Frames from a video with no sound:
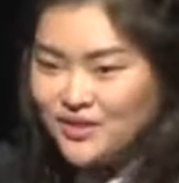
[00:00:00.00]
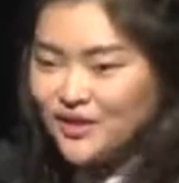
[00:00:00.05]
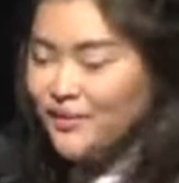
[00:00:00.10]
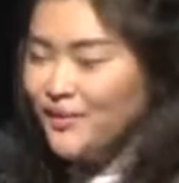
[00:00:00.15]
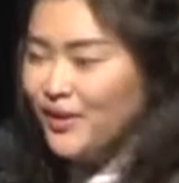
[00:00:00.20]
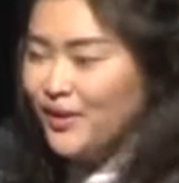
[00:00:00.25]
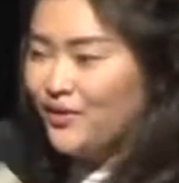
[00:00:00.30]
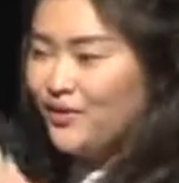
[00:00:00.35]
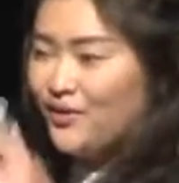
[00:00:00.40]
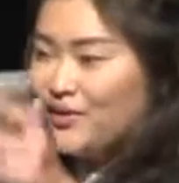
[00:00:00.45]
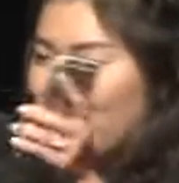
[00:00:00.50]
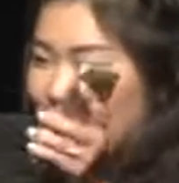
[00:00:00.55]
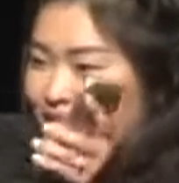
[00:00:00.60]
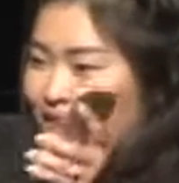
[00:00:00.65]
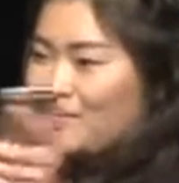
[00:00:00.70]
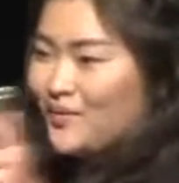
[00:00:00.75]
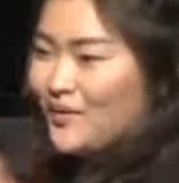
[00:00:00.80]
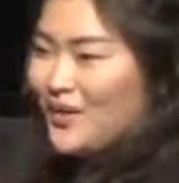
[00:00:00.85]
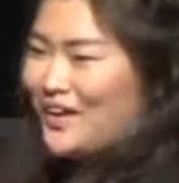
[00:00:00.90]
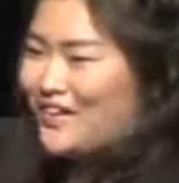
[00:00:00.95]
We all look at
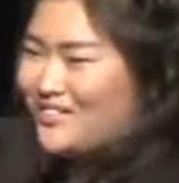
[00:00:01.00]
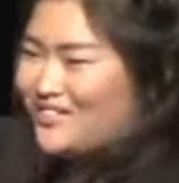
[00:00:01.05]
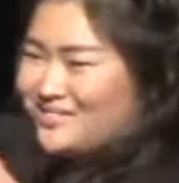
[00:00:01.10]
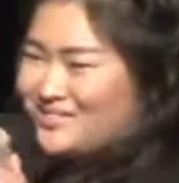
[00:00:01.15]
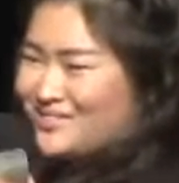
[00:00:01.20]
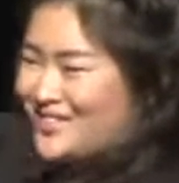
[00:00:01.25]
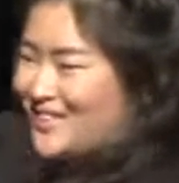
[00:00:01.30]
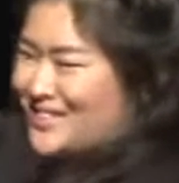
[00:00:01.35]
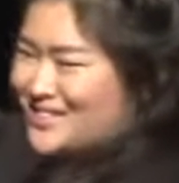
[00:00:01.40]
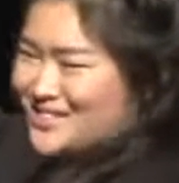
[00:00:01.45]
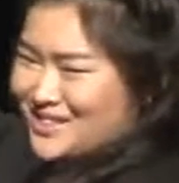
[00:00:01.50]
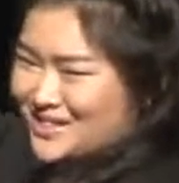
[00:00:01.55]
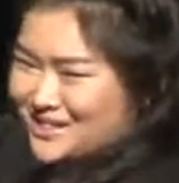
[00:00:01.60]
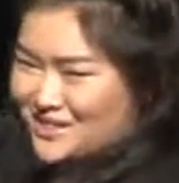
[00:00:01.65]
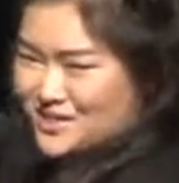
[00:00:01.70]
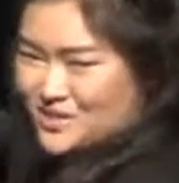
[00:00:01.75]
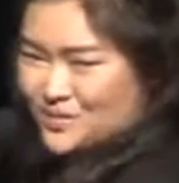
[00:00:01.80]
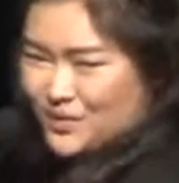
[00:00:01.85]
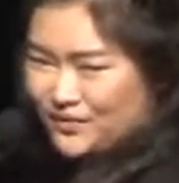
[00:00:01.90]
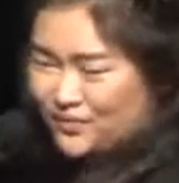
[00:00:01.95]
them like, oh, there's Taylor
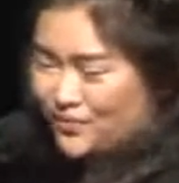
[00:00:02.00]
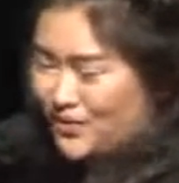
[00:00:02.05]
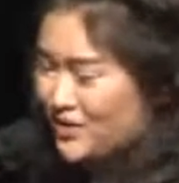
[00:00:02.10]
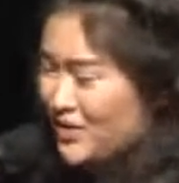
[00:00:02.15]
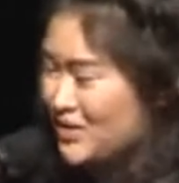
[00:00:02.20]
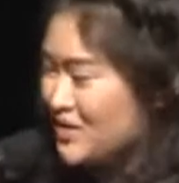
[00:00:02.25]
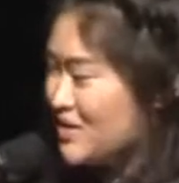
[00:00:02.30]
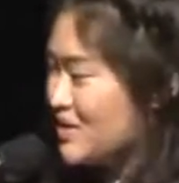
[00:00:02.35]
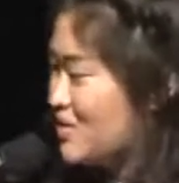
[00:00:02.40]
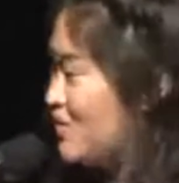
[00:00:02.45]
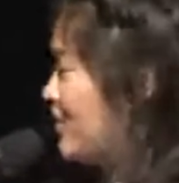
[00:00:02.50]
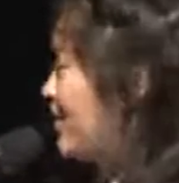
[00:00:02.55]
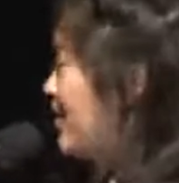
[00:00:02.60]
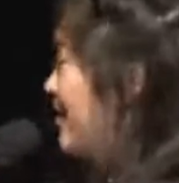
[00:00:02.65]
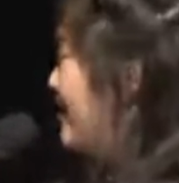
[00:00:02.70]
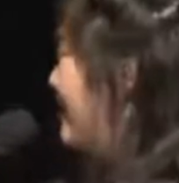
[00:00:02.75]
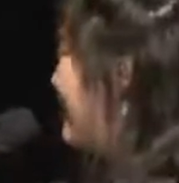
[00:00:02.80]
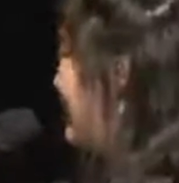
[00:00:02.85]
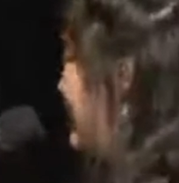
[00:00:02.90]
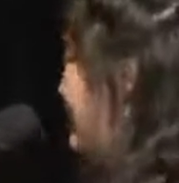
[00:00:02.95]
Swift with her squad.
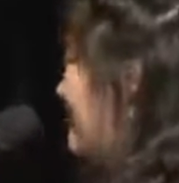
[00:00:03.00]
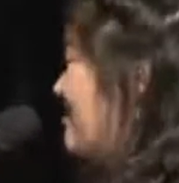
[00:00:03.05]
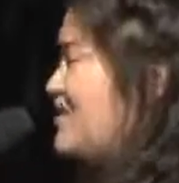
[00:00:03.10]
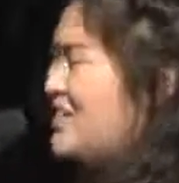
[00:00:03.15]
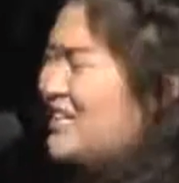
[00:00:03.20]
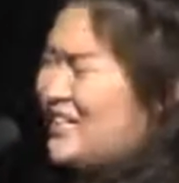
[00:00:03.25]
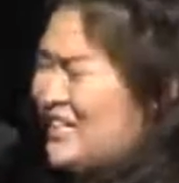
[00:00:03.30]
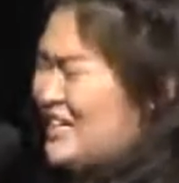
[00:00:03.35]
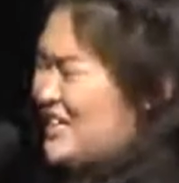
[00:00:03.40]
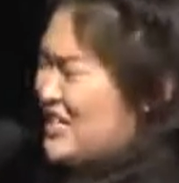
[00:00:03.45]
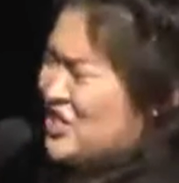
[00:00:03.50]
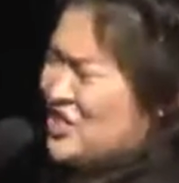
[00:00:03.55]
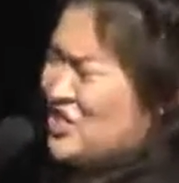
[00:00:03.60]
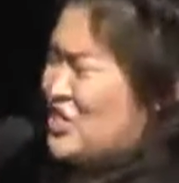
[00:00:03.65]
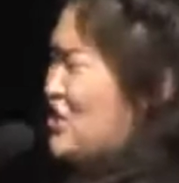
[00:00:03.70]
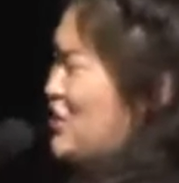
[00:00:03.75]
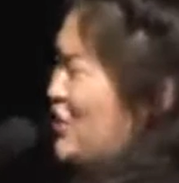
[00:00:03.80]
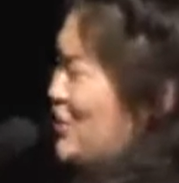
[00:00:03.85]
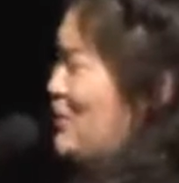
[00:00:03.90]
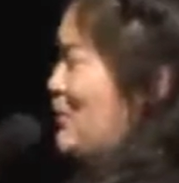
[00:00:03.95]
Oh, she's
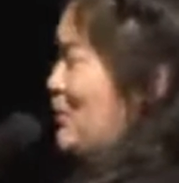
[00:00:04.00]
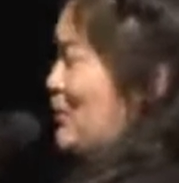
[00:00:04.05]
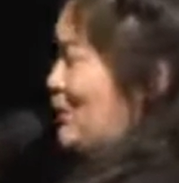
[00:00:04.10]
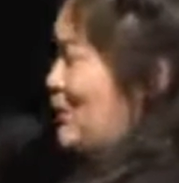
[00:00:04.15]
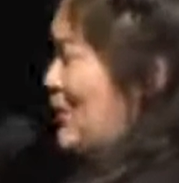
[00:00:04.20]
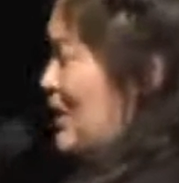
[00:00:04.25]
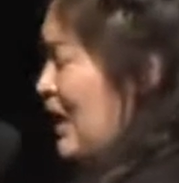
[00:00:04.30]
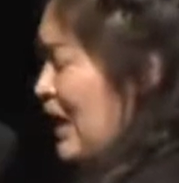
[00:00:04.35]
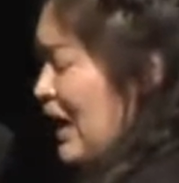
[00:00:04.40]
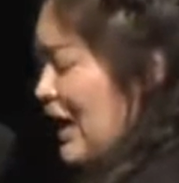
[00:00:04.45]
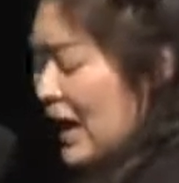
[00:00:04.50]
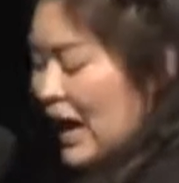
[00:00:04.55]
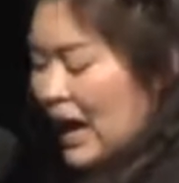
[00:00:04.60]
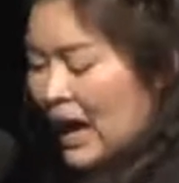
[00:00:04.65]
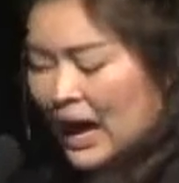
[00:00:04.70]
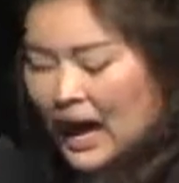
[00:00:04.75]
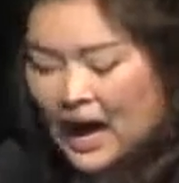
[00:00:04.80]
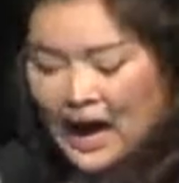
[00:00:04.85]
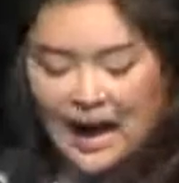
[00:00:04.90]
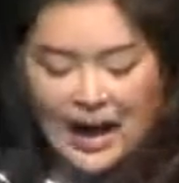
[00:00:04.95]
so cool.
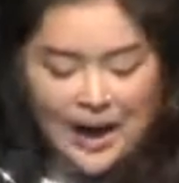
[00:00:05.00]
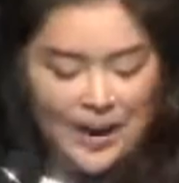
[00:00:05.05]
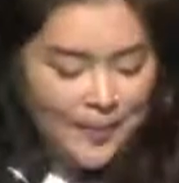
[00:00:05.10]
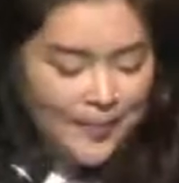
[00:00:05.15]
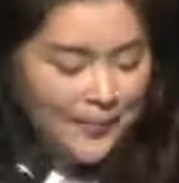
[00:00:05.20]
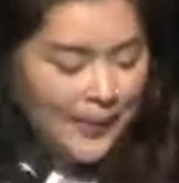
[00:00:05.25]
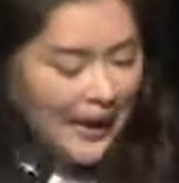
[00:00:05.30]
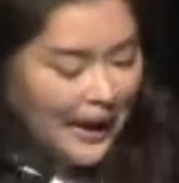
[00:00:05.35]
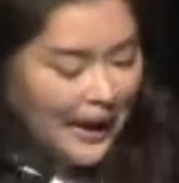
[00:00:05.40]
And,